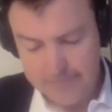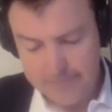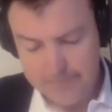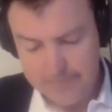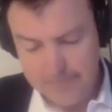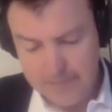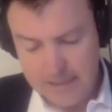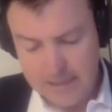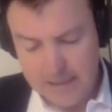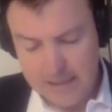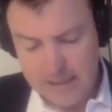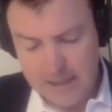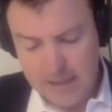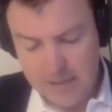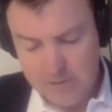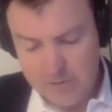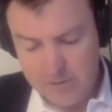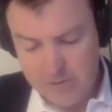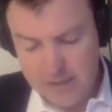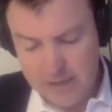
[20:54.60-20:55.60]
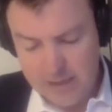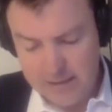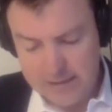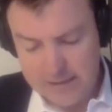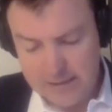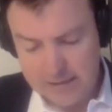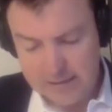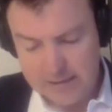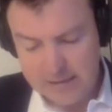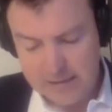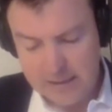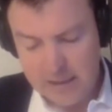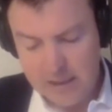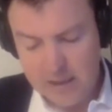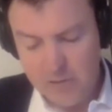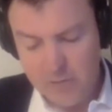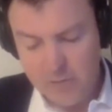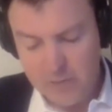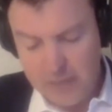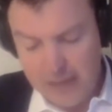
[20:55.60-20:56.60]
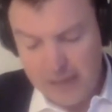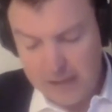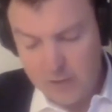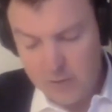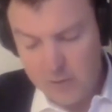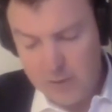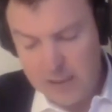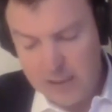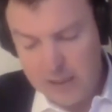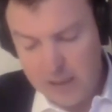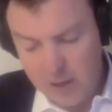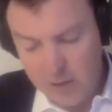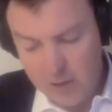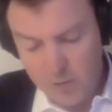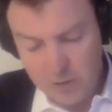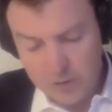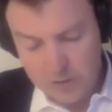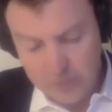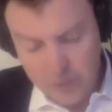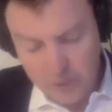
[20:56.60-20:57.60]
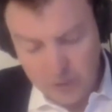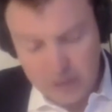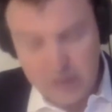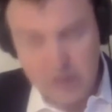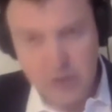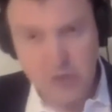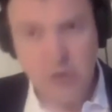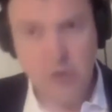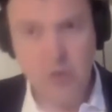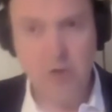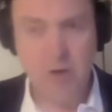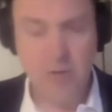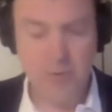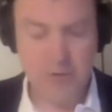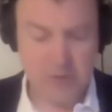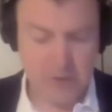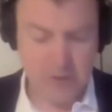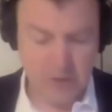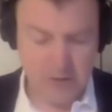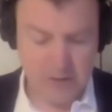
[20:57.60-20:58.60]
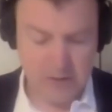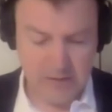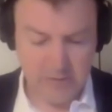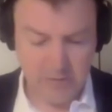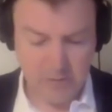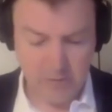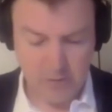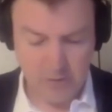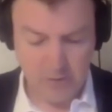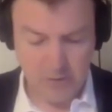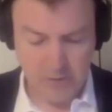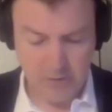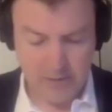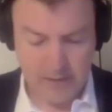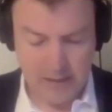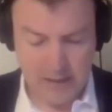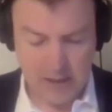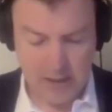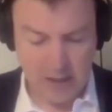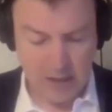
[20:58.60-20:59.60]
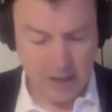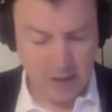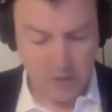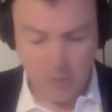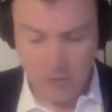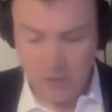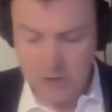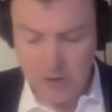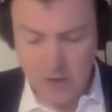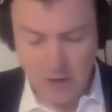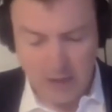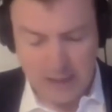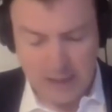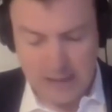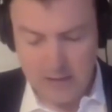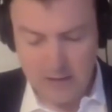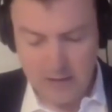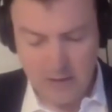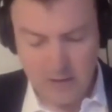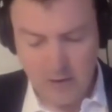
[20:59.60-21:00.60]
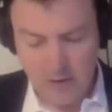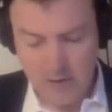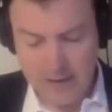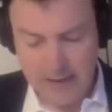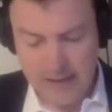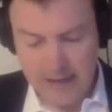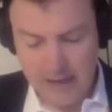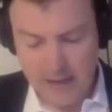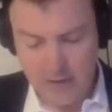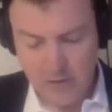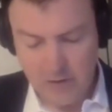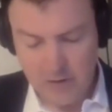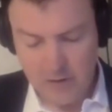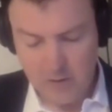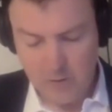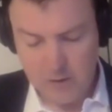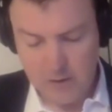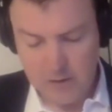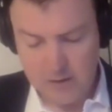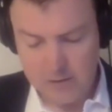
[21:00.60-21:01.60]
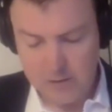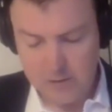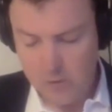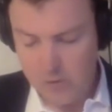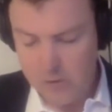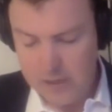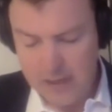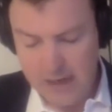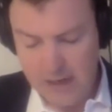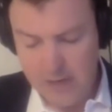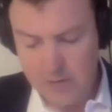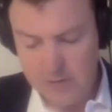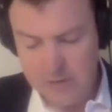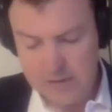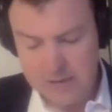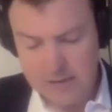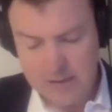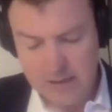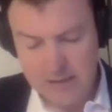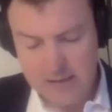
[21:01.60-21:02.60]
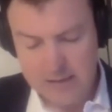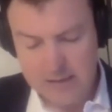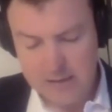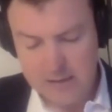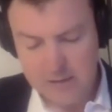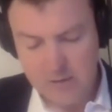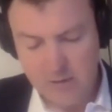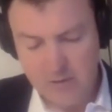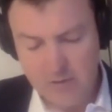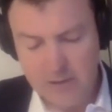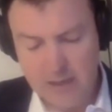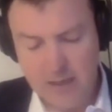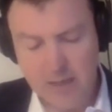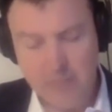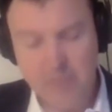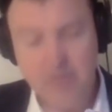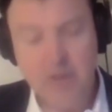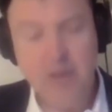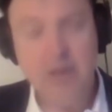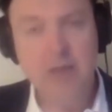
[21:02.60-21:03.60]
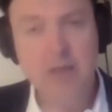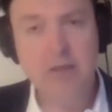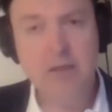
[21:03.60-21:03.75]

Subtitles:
He came to realize this: philanthropy alone will not ensure opportunity for all, will not heal the growing anger in the world, or enable societies to overcome the